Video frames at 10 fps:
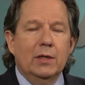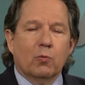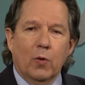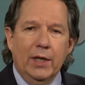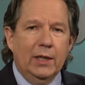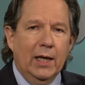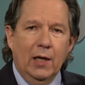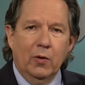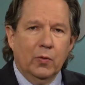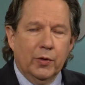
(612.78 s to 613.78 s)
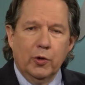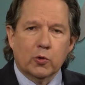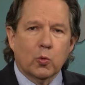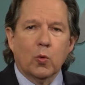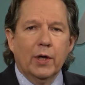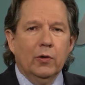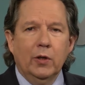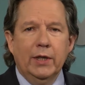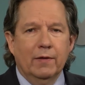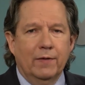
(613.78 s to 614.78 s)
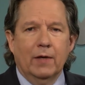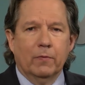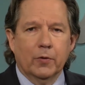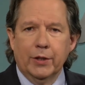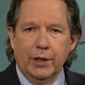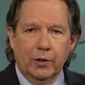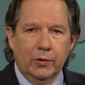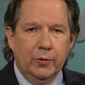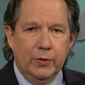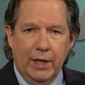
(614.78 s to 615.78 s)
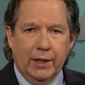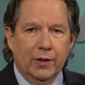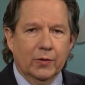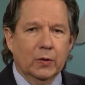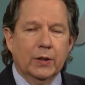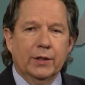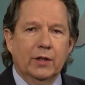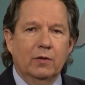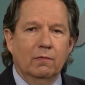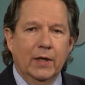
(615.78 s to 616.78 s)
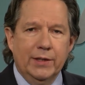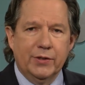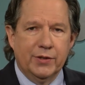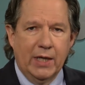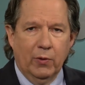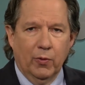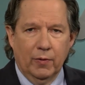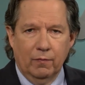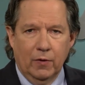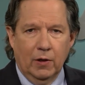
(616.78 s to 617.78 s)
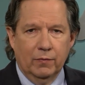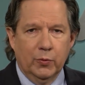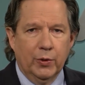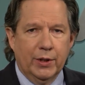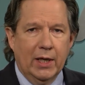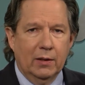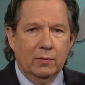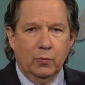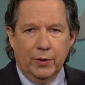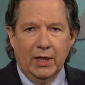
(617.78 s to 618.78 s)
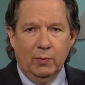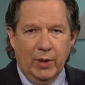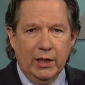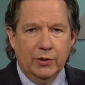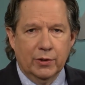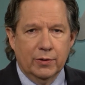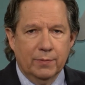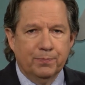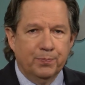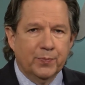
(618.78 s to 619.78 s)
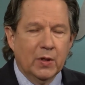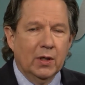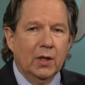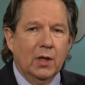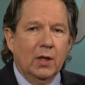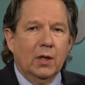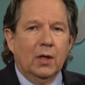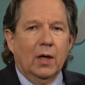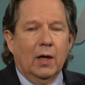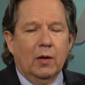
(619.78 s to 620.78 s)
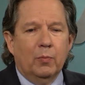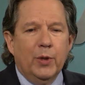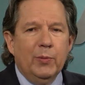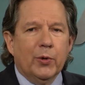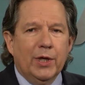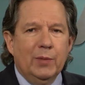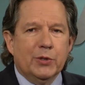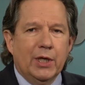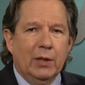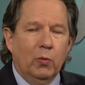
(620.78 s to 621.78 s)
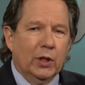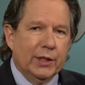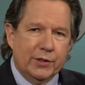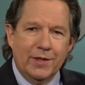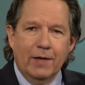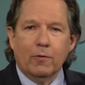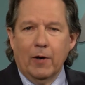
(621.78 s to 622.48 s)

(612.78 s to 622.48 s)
right now, those rarely, if ever, include taking a look at the devices that were involved with that patient. People keep saying, well, that's never